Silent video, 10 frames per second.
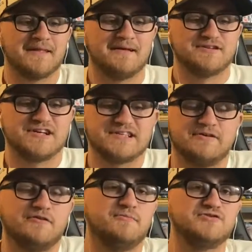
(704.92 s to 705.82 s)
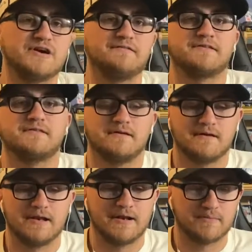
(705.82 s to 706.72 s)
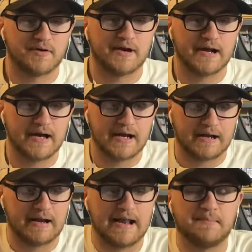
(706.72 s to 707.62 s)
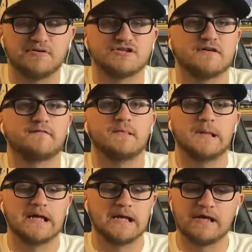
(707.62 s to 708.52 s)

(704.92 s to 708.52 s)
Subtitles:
Chase Elliott will be driving the number 9 Napa Chevrolet.